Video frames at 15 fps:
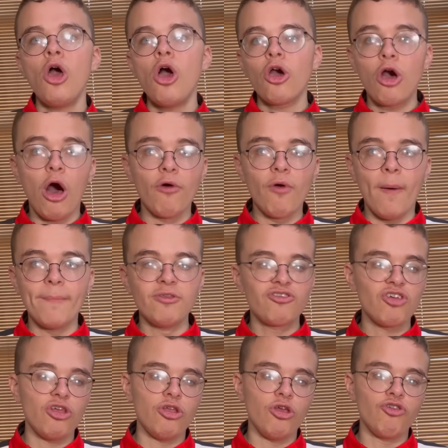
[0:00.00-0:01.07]
Carl
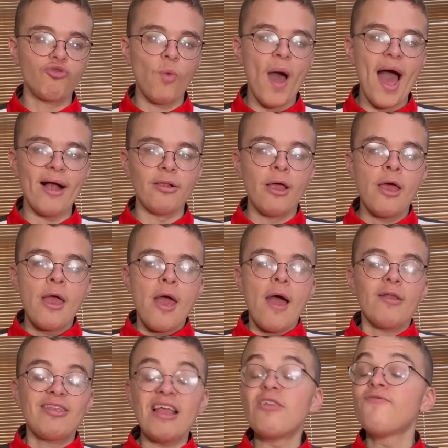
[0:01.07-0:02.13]
Robinson as well
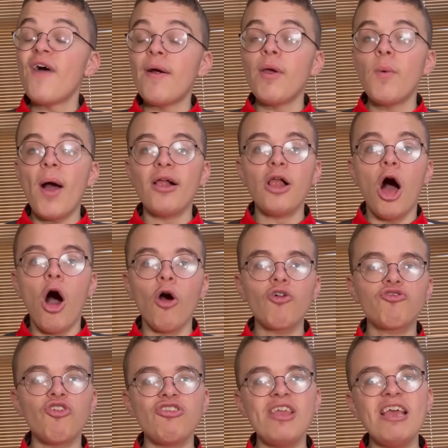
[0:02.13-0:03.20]
did very well at
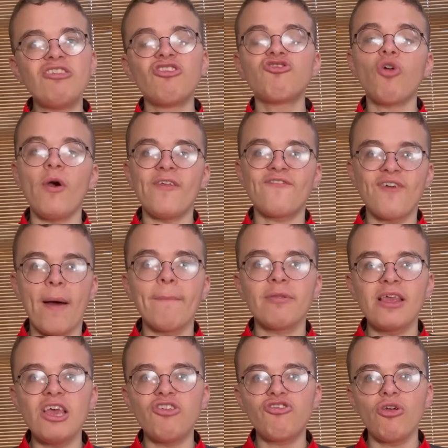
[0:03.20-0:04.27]
Oxford. Needs to sort his
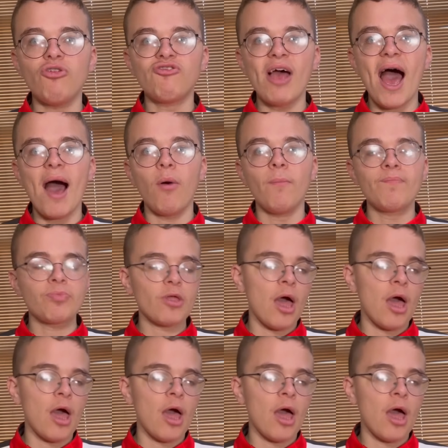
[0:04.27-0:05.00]
family issues out.